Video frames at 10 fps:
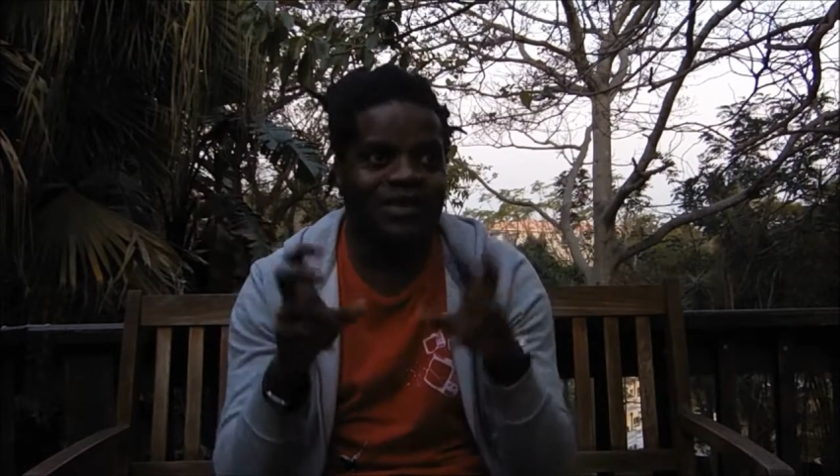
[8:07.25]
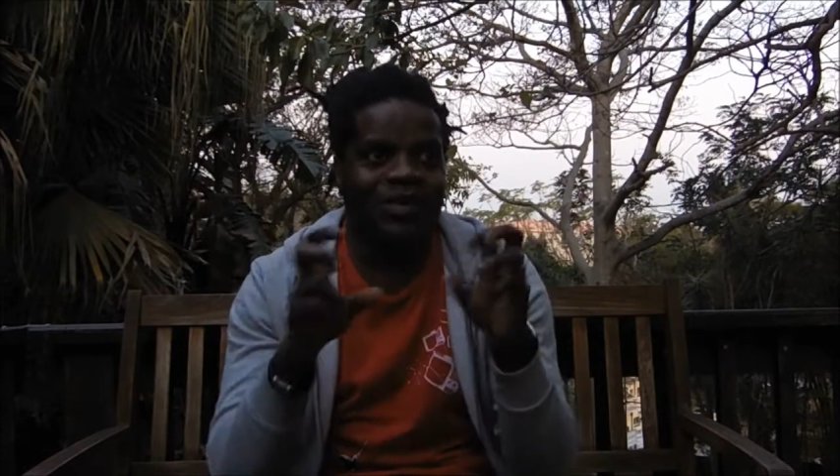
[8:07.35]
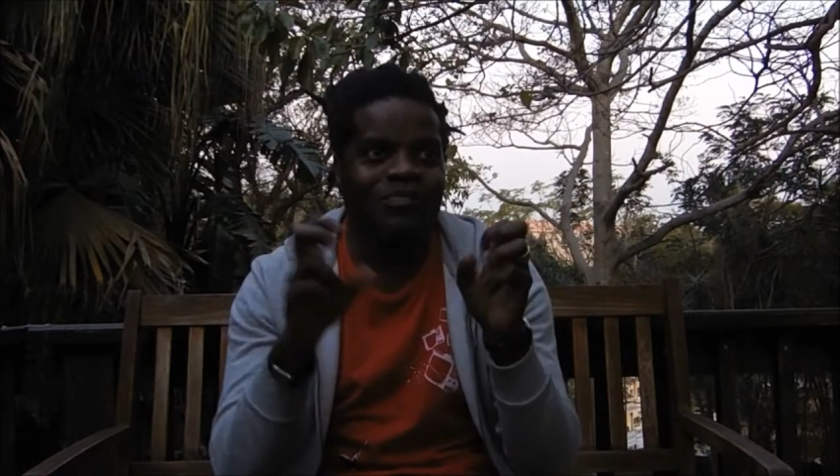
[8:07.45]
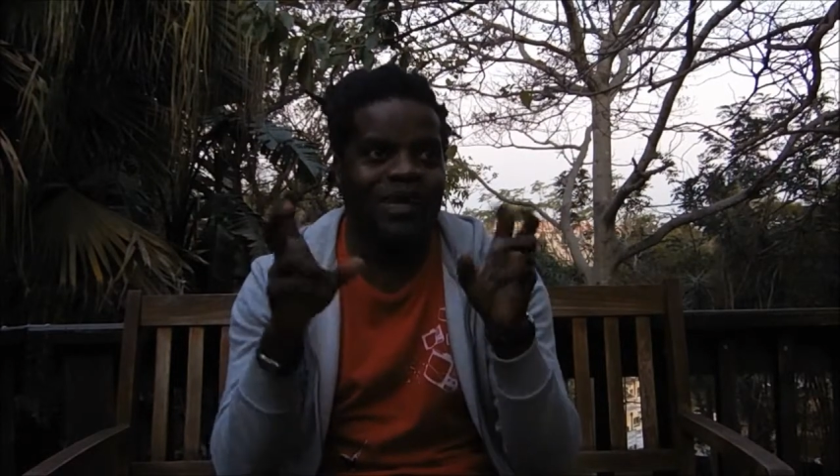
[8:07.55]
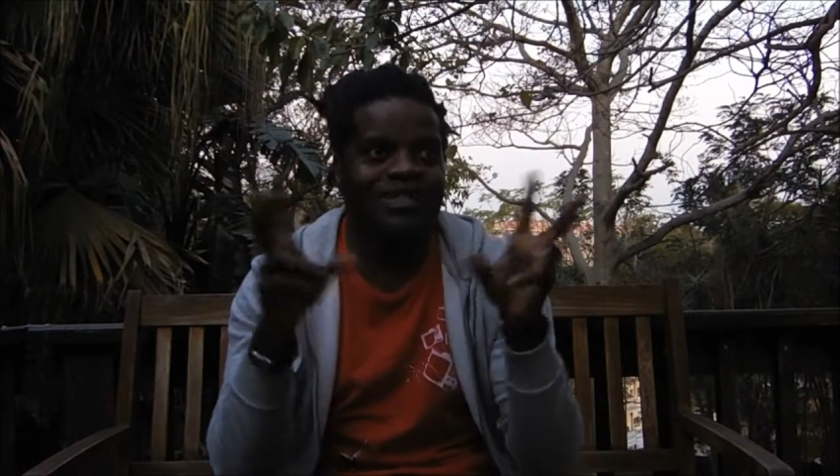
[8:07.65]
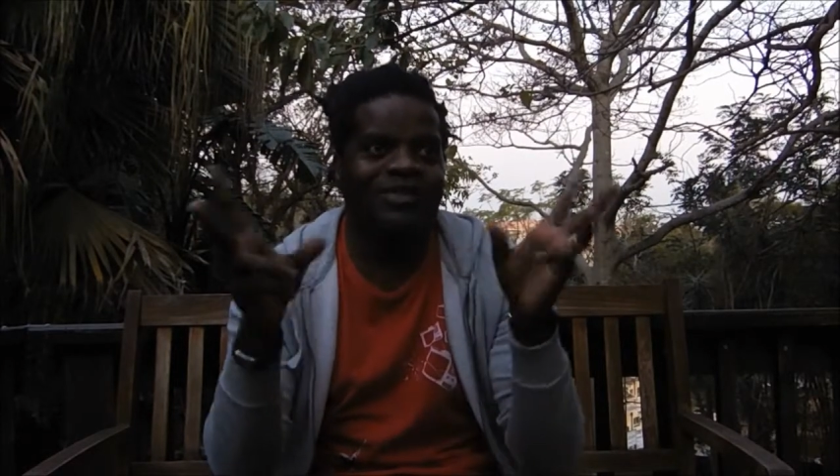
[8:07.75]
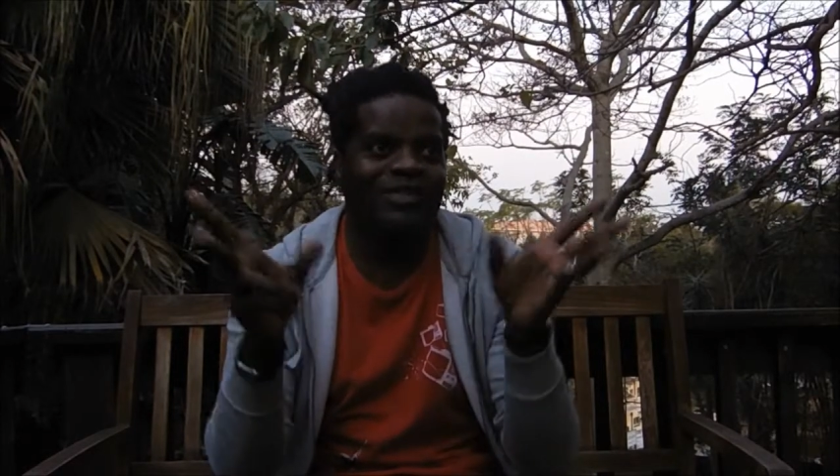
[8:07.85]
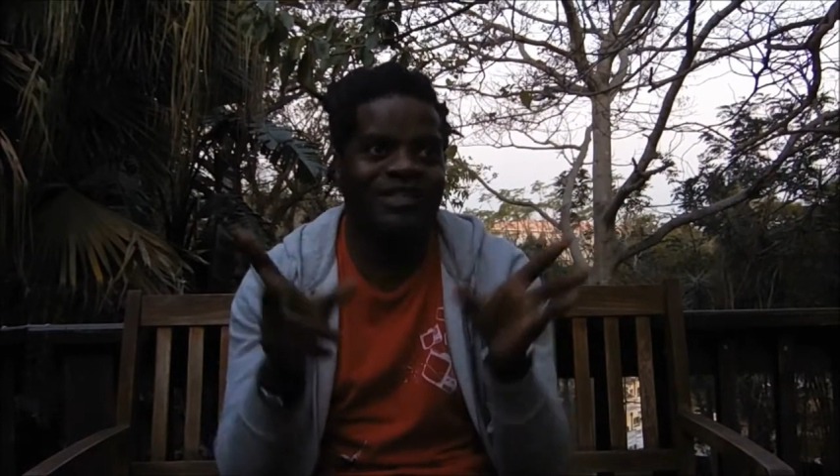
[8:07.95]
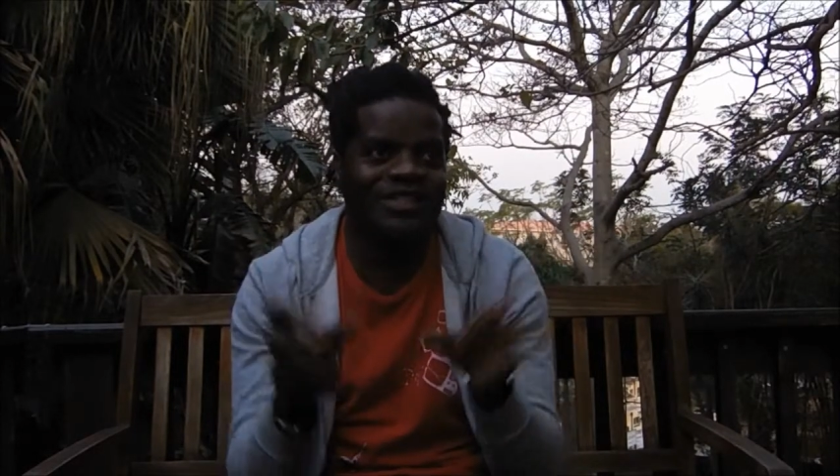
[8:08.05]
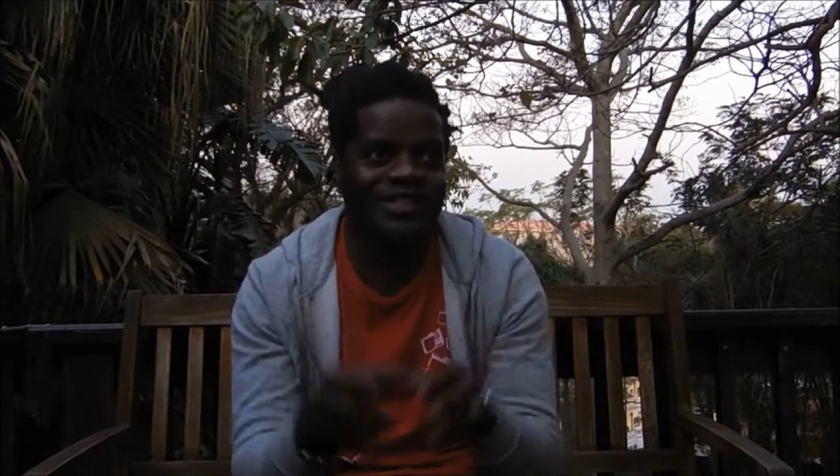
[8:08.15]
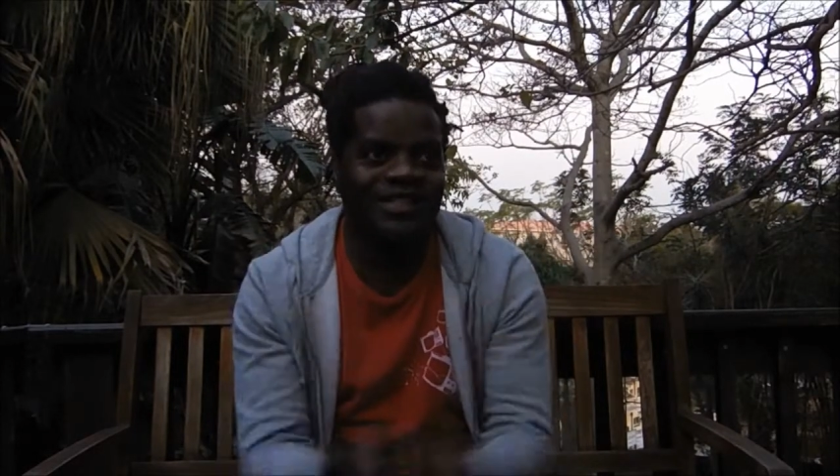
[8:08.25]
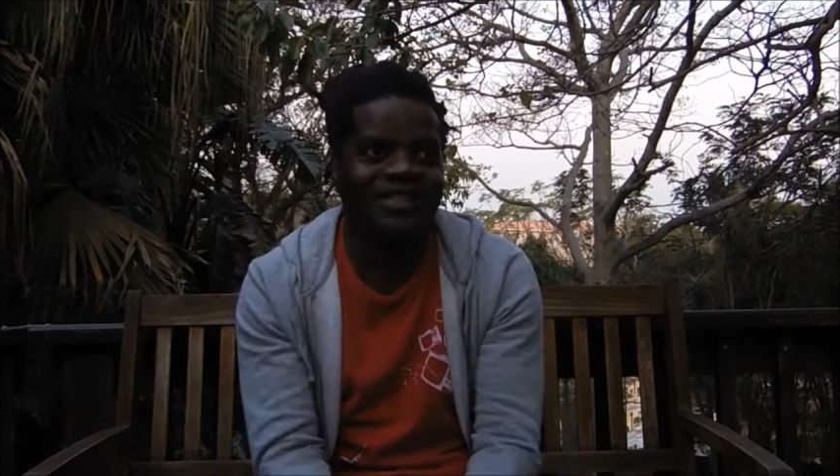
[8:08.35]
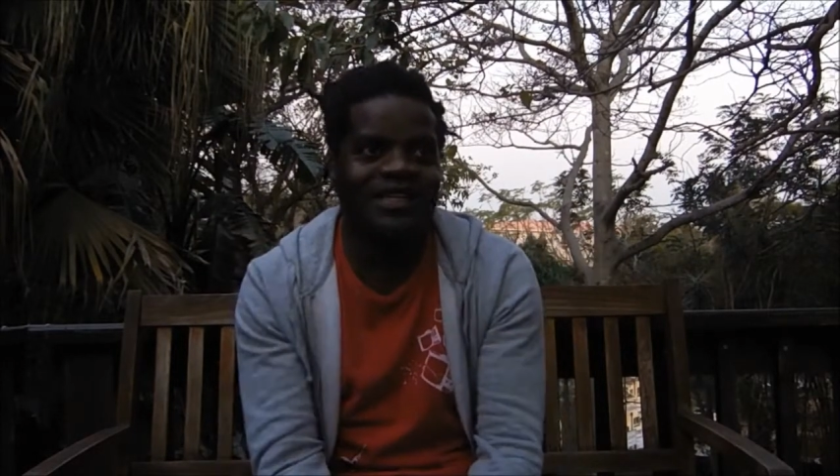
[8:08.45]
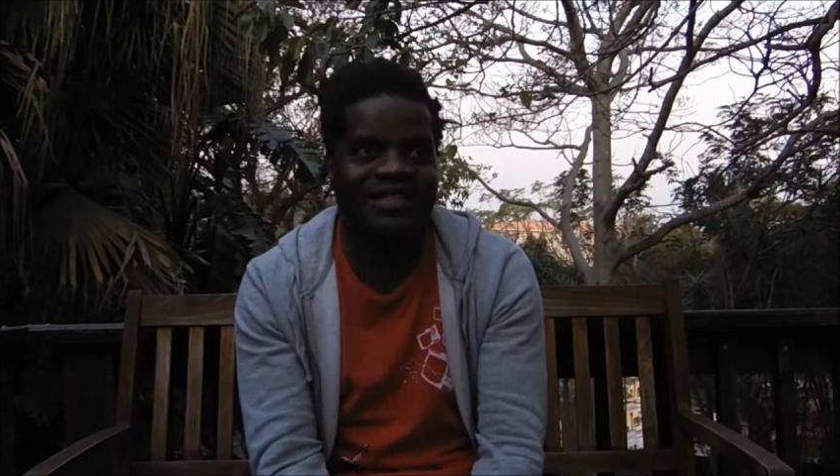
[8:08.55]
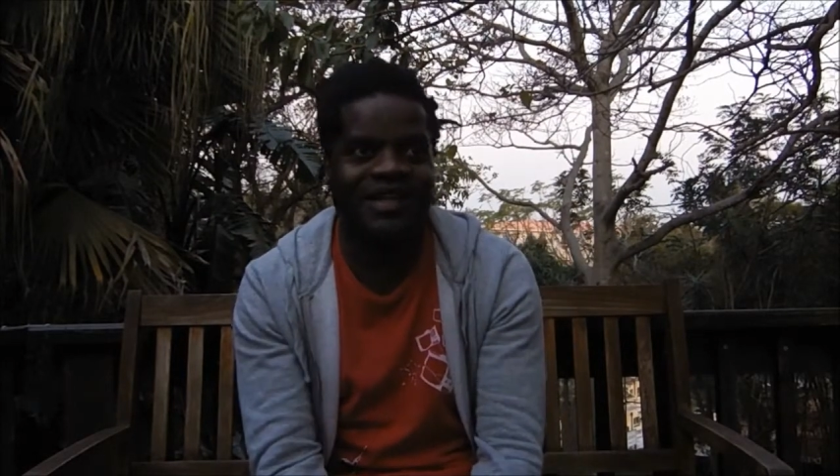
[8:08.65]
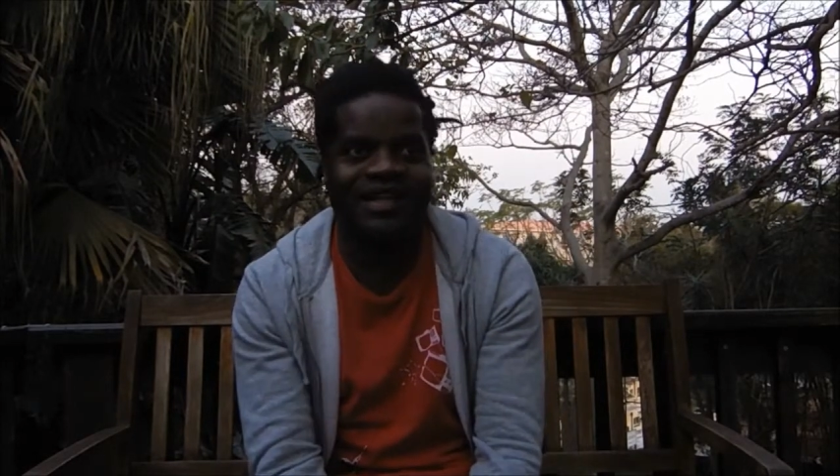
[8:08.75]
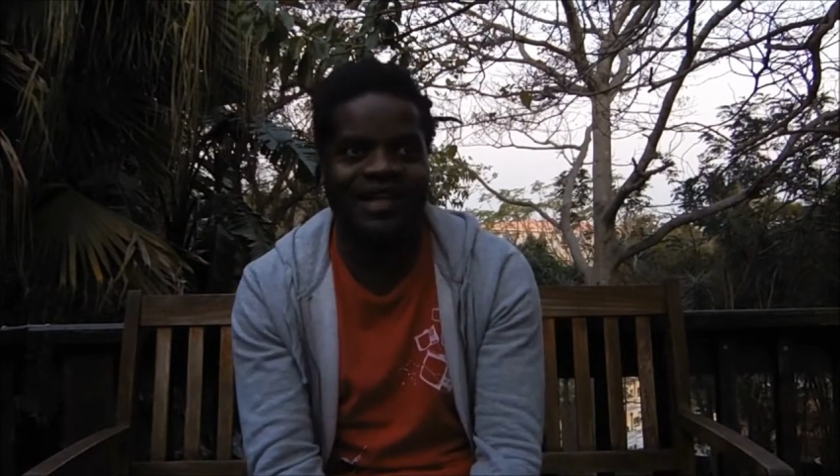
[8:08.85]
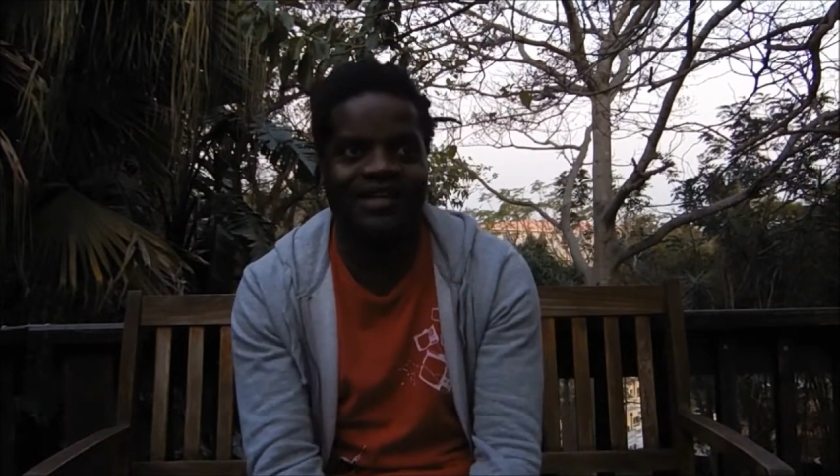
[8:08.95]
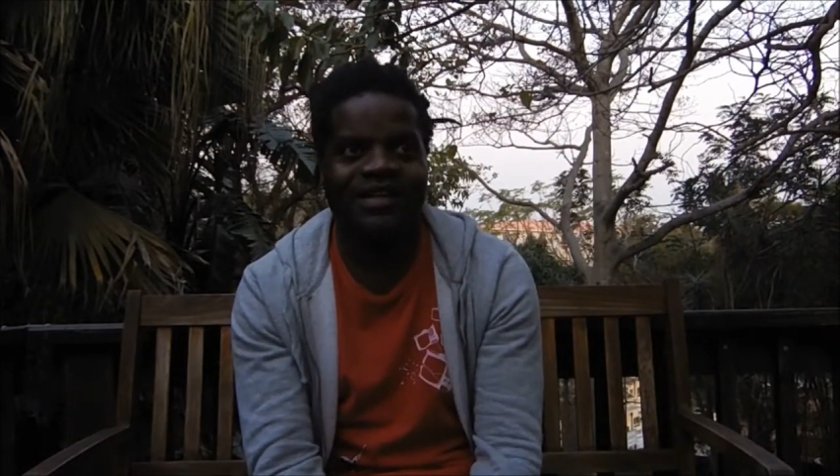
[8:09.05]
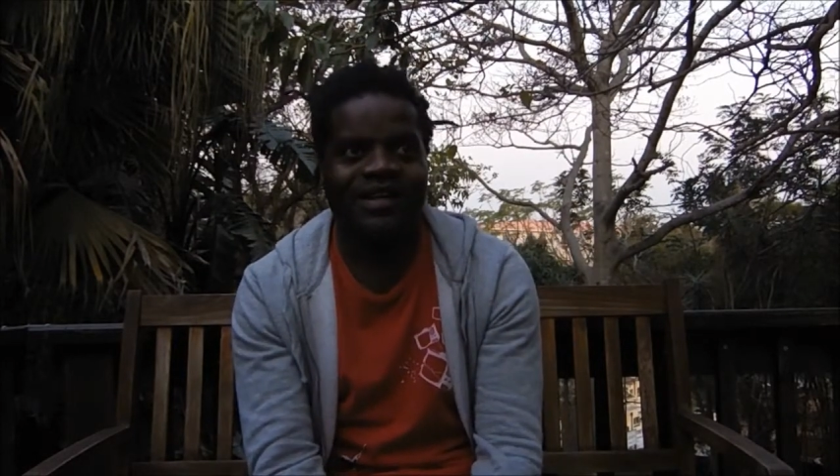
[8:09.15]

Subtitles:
or passed the auditions and things like that